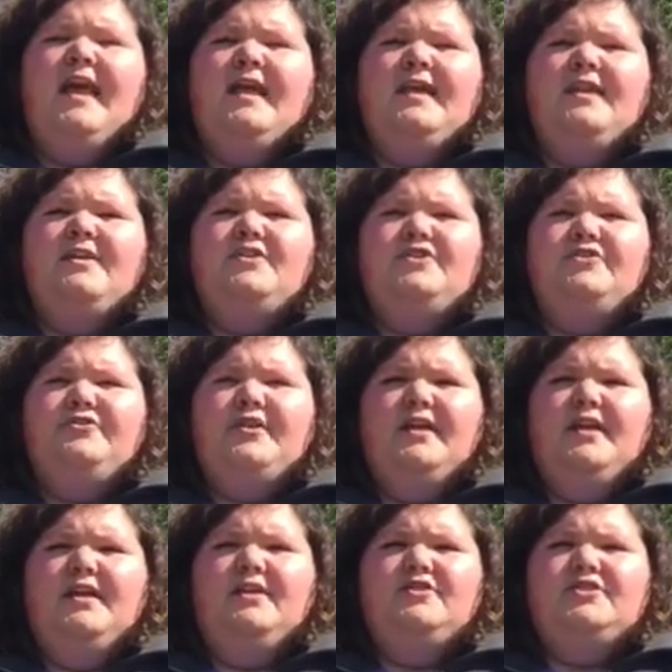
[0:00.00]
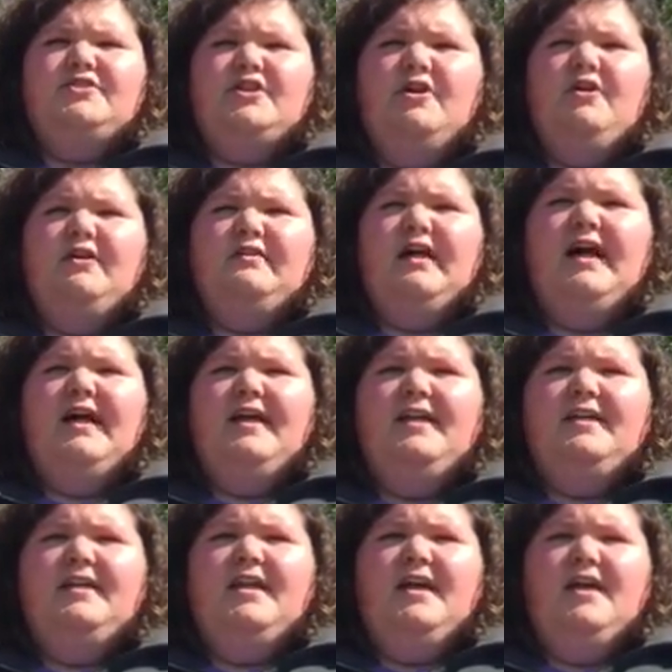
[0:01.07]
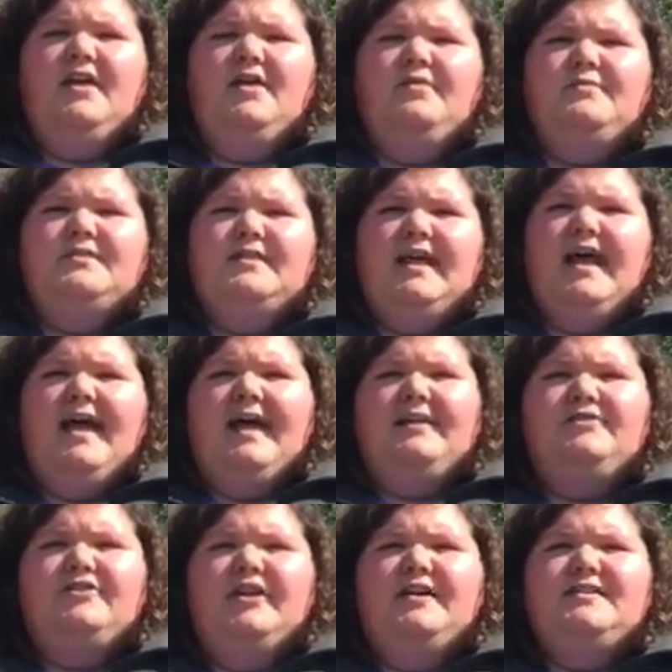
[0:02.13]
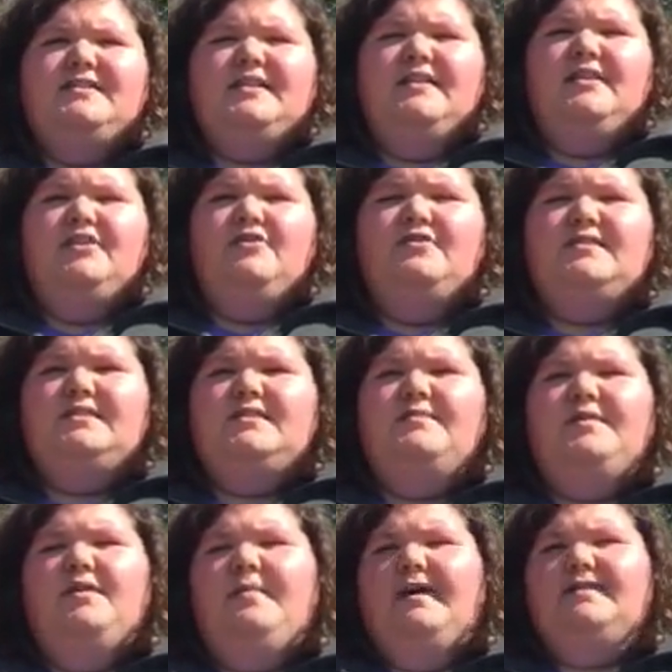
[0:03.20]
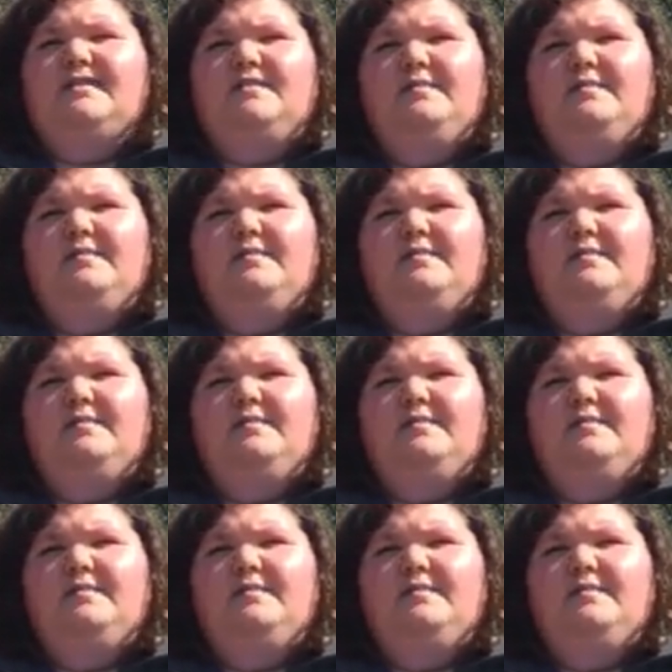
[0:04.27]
and you can just go online to that address, and then you'll see something about